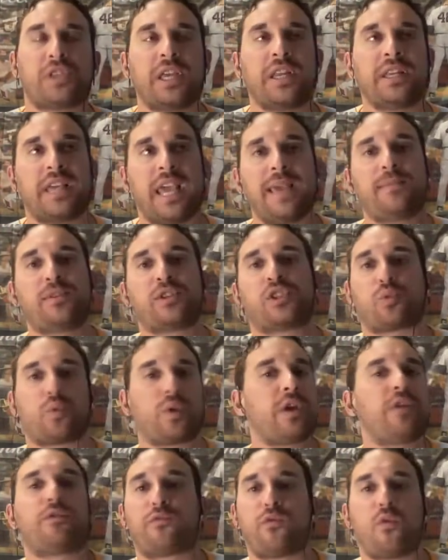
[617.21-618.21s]
in games
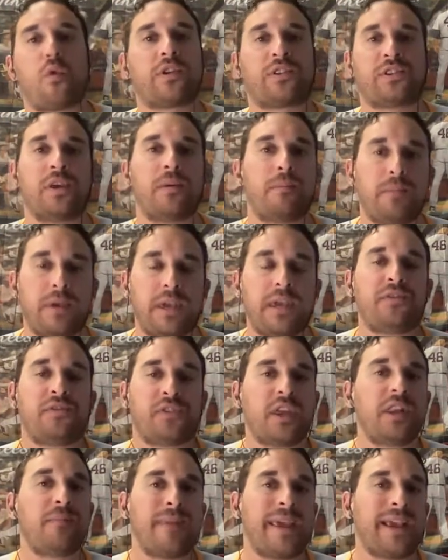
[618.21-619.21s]
3 and 4 to me
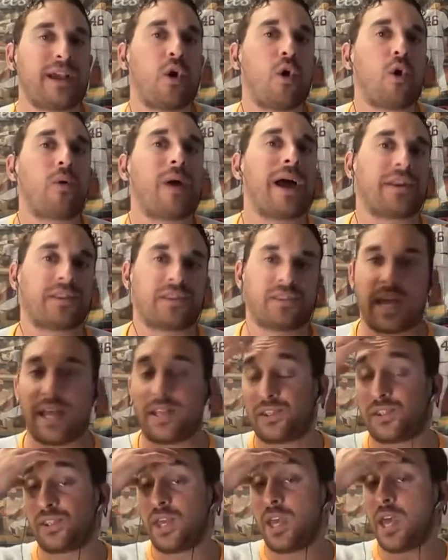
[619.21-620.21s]
didn't make a whole lot of
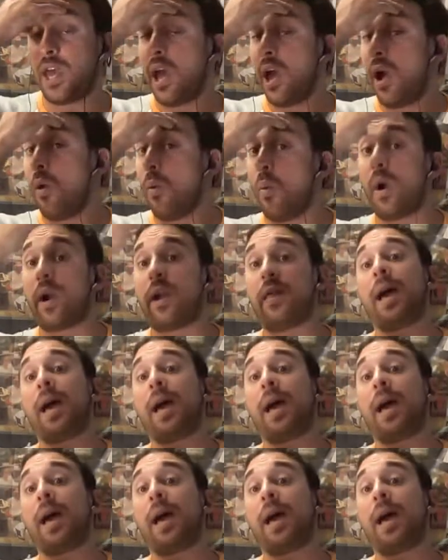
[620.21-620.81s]
sense. One